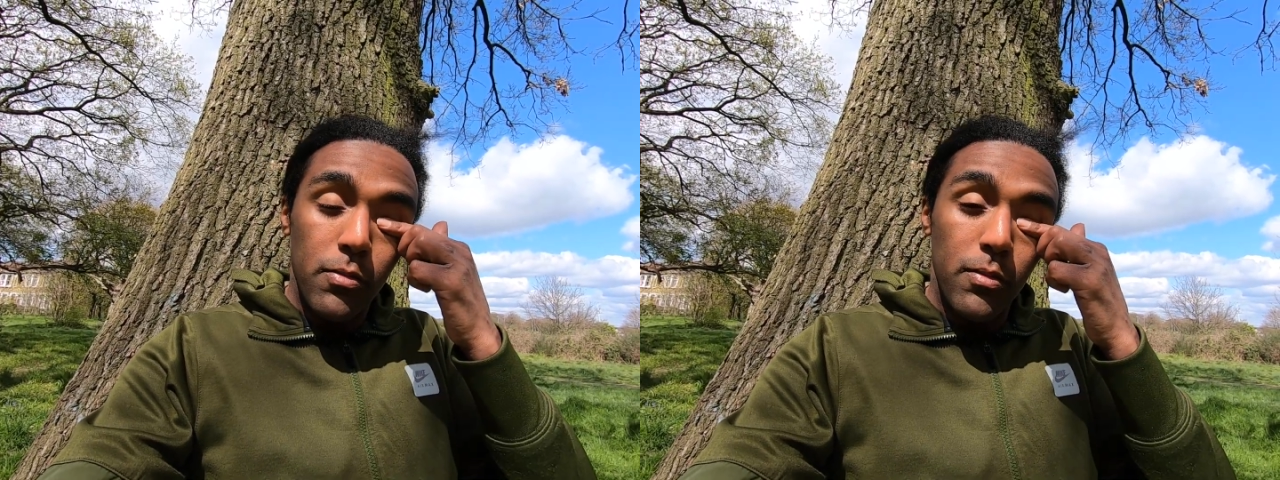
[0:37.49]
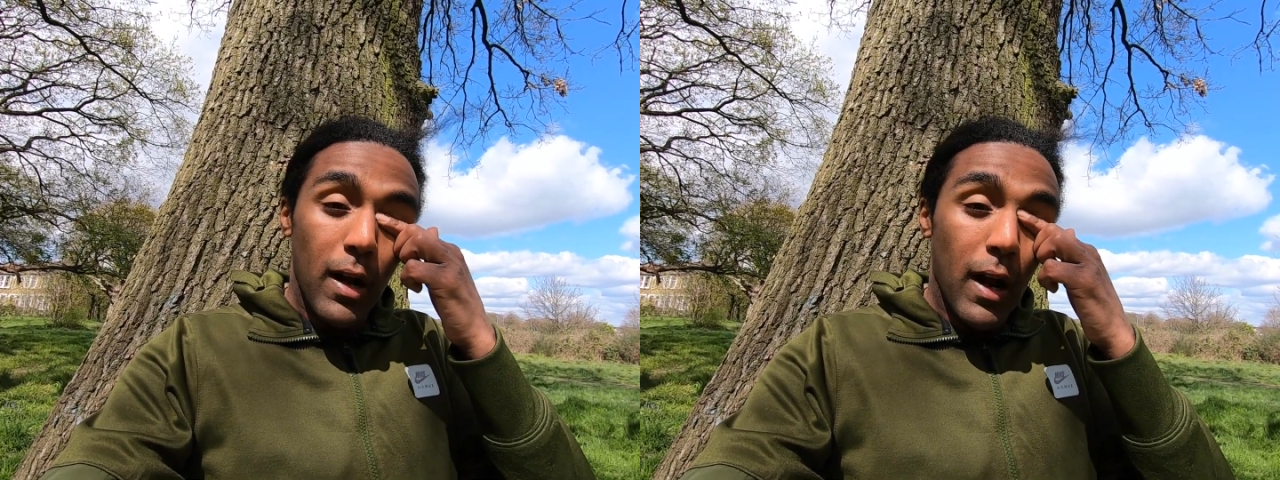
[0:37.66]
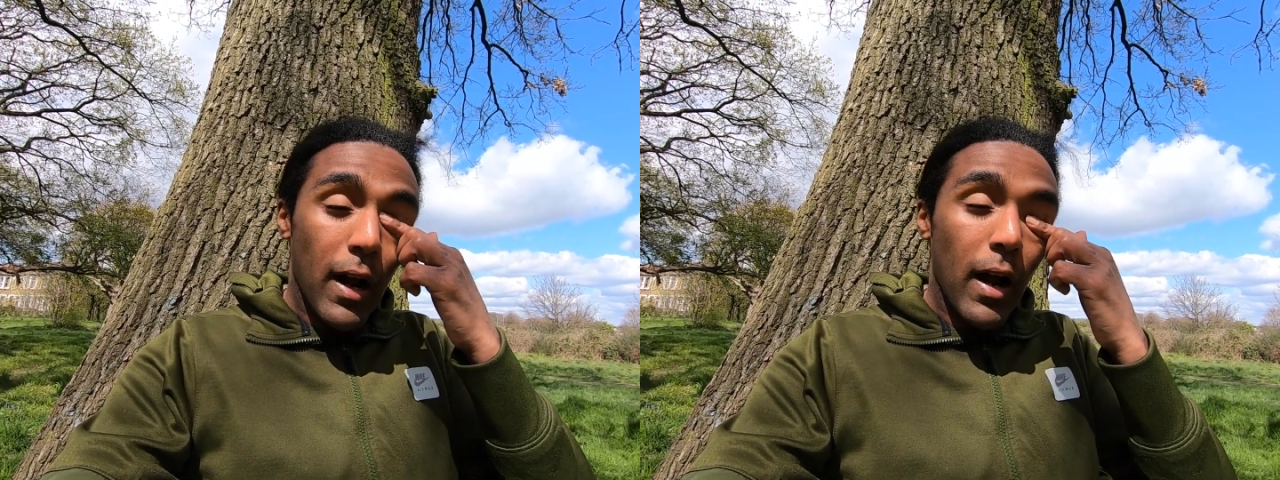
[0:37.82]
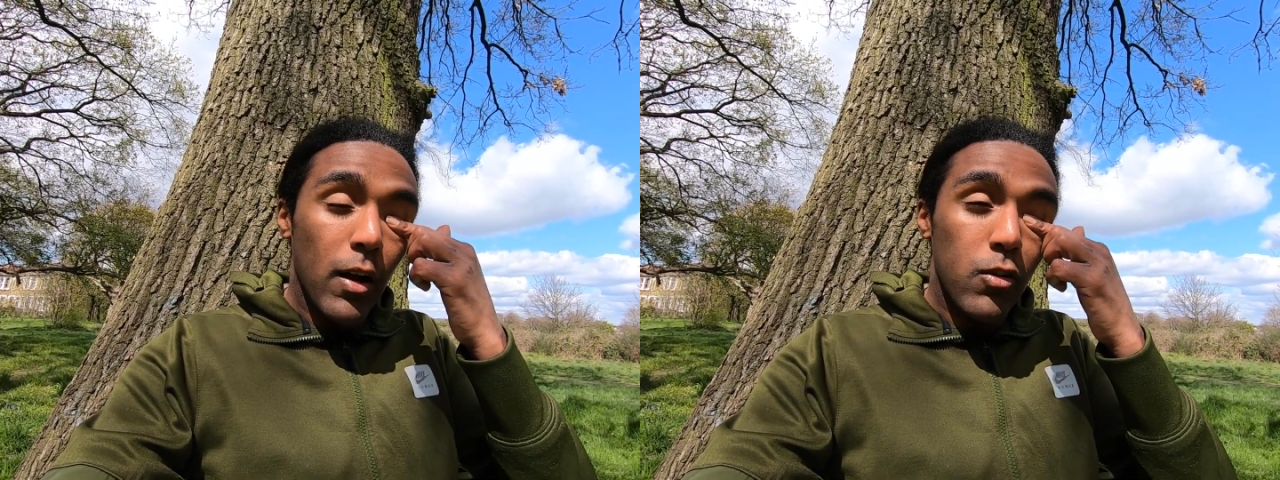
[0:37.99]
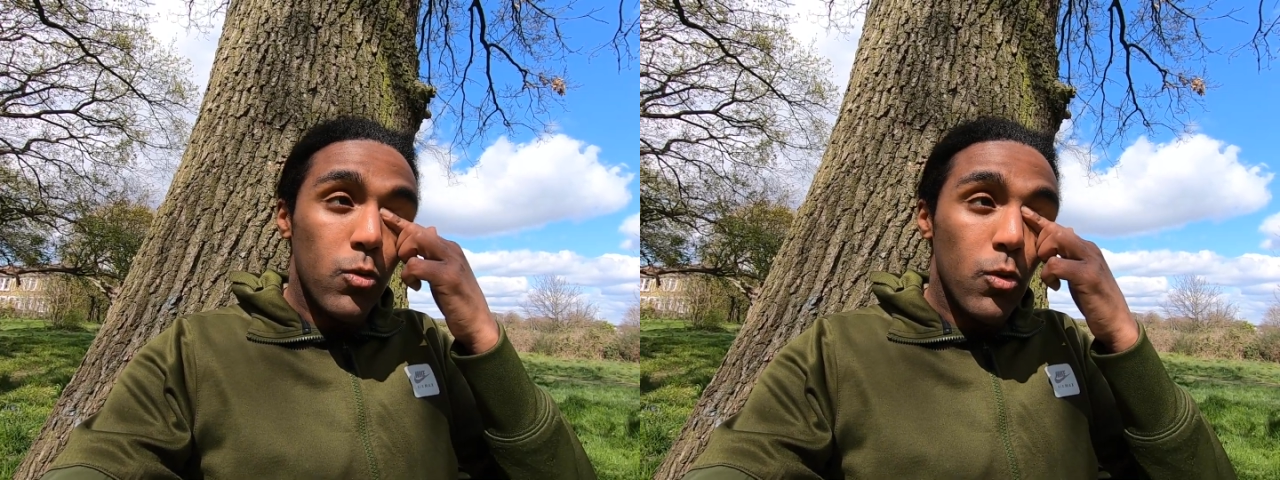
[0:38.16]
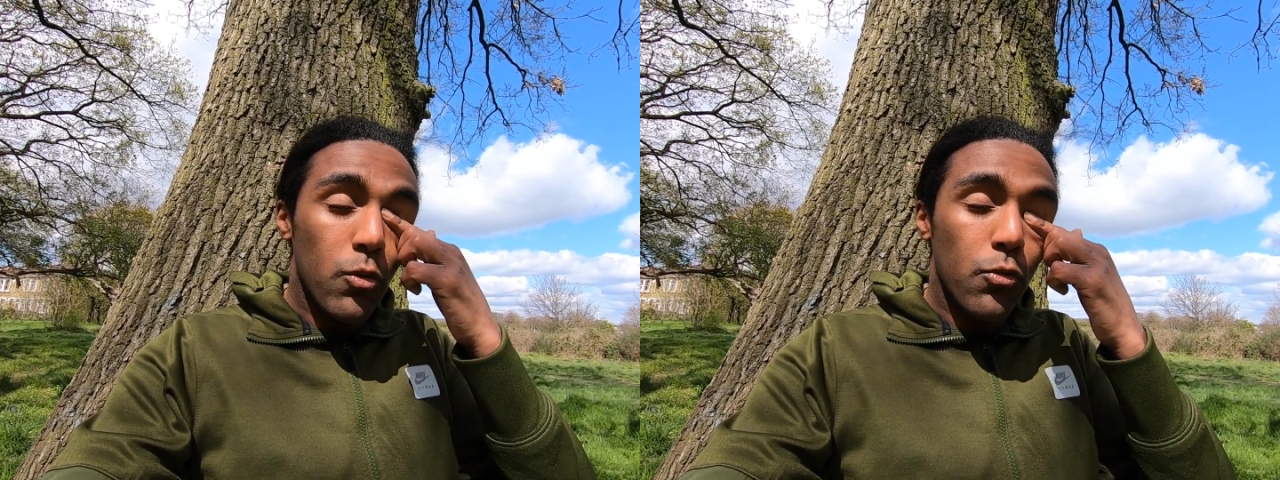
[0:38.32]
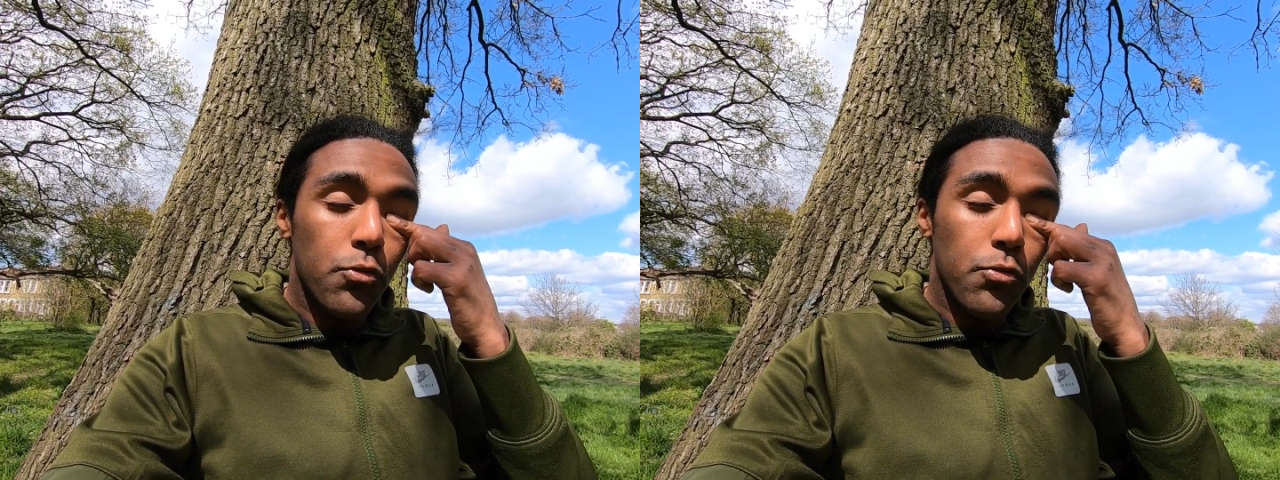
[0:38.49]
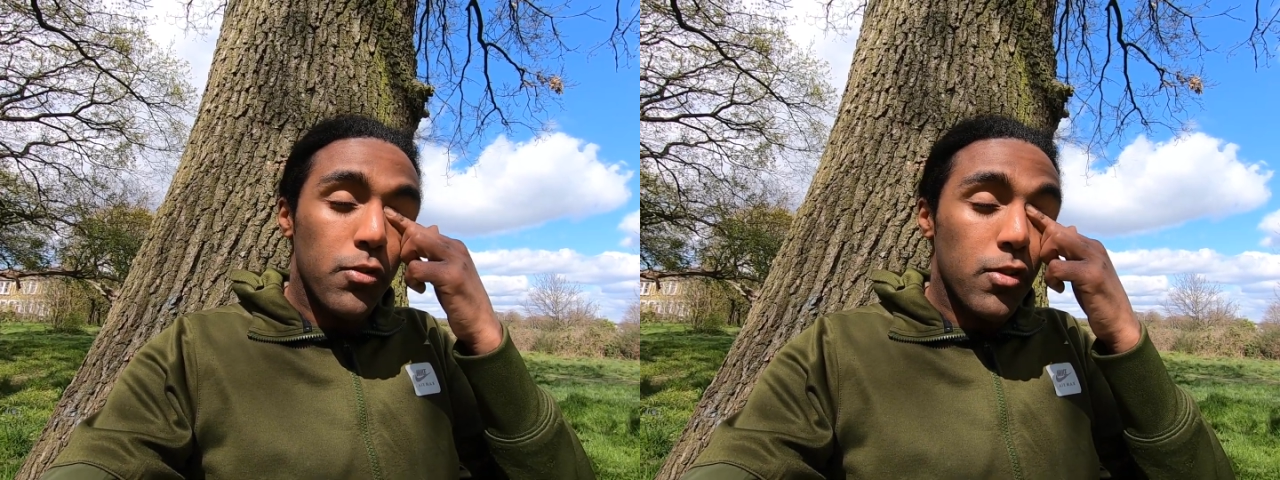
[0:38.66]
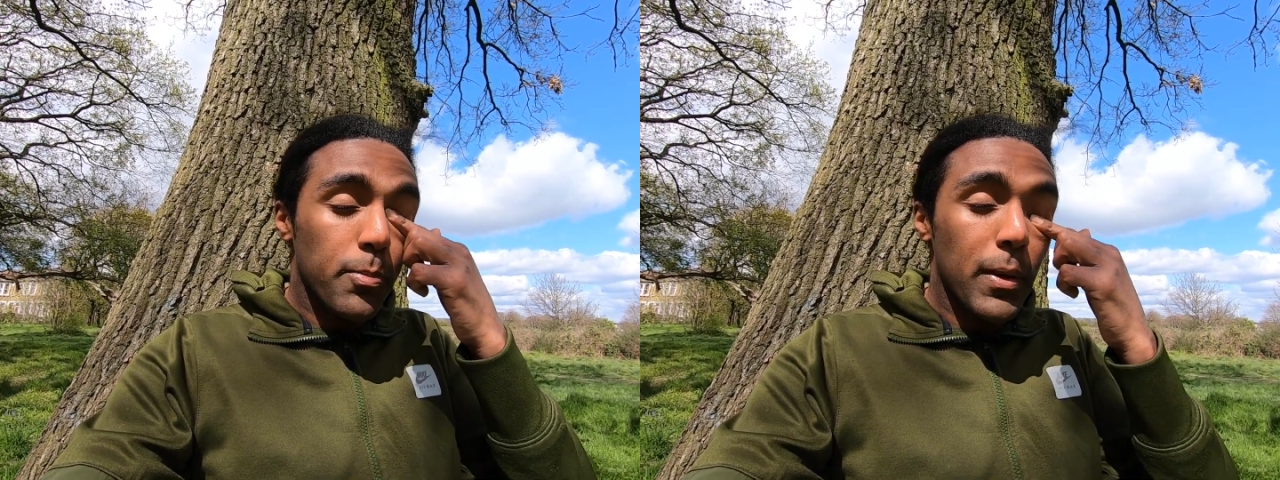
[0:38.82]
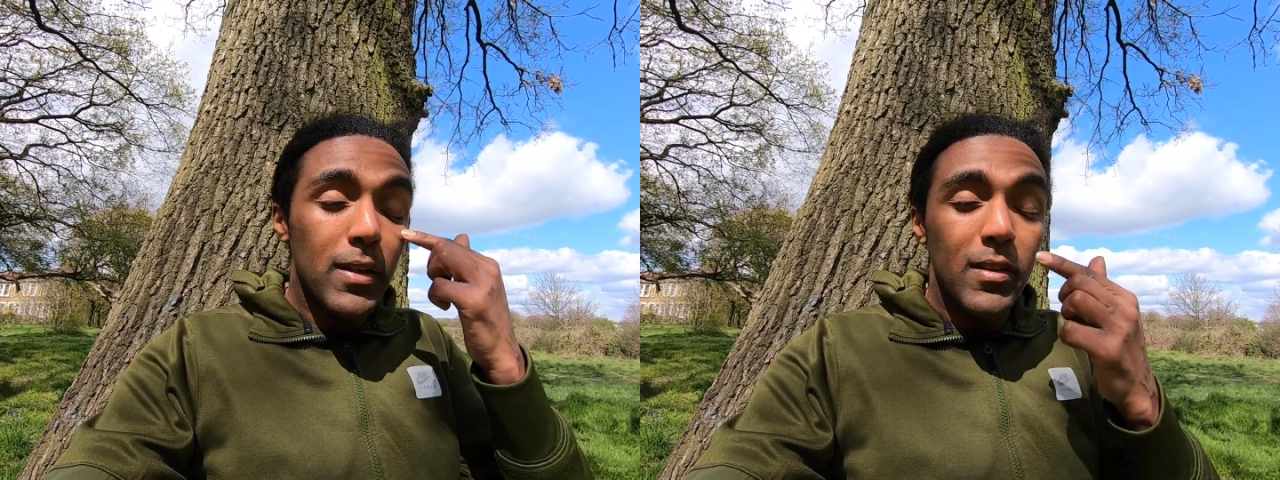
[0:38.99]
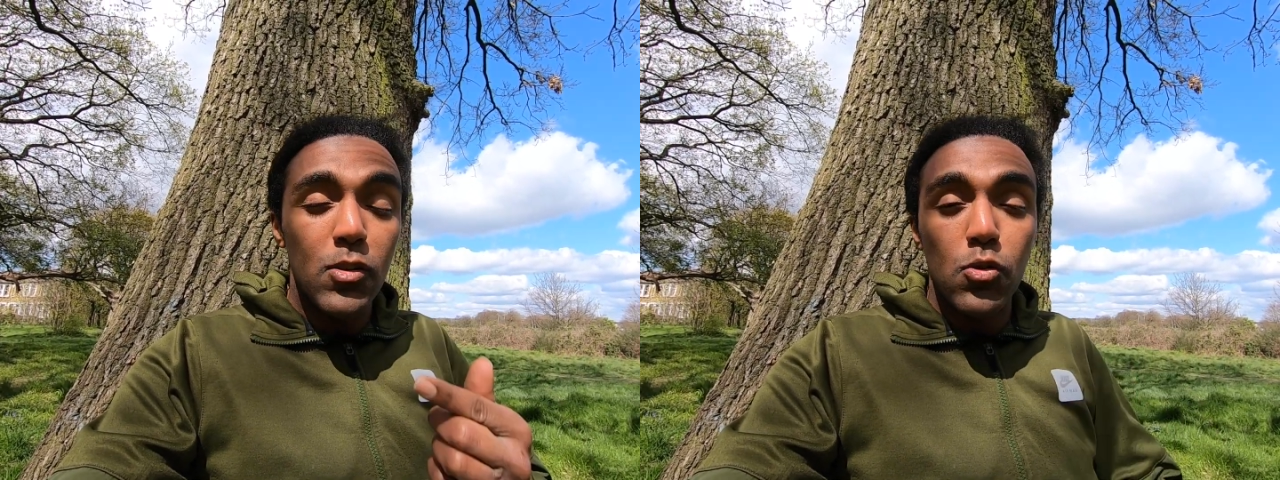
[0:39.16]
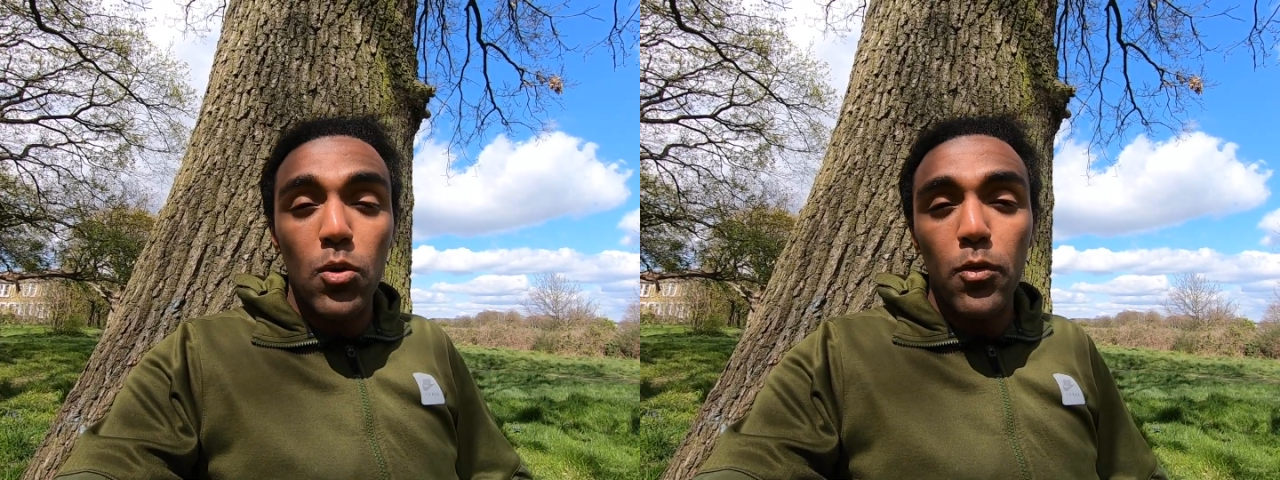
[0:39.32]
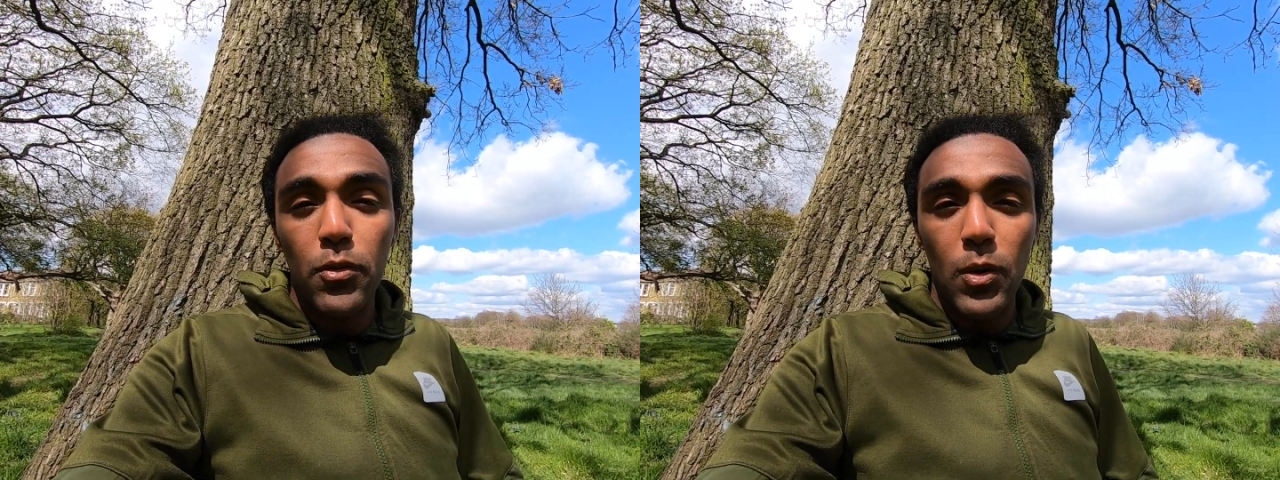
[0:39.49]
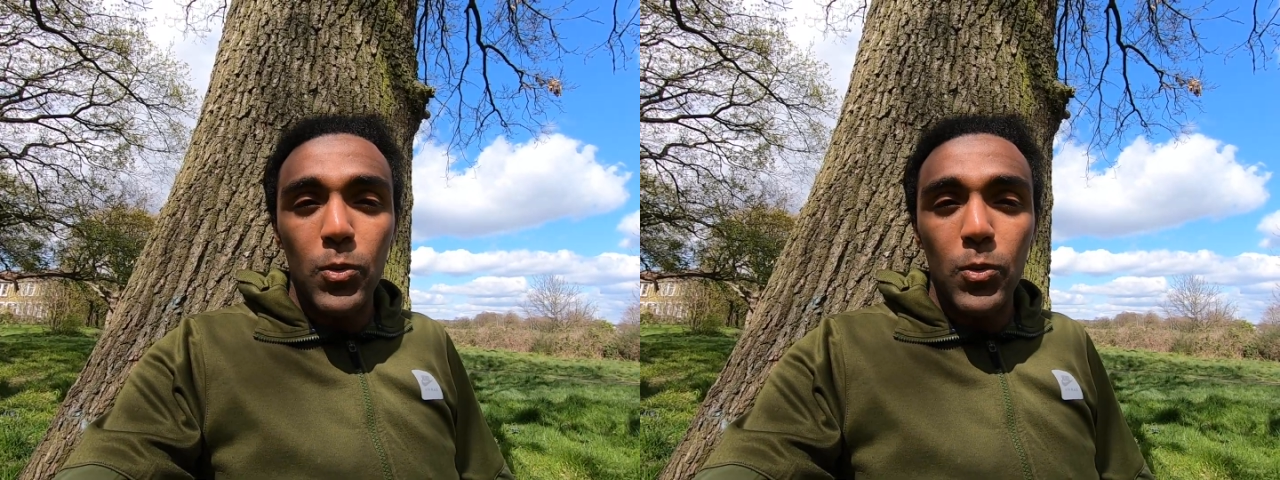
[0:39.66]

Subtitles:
Like I sort of speak the truth.